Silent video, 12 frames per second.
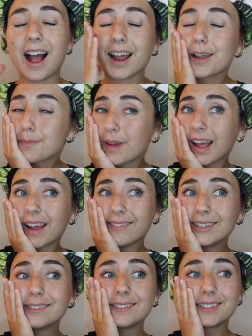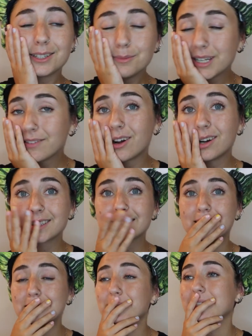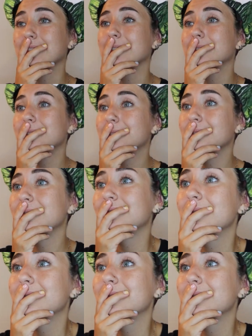I'm having a little bit of a hard time with this.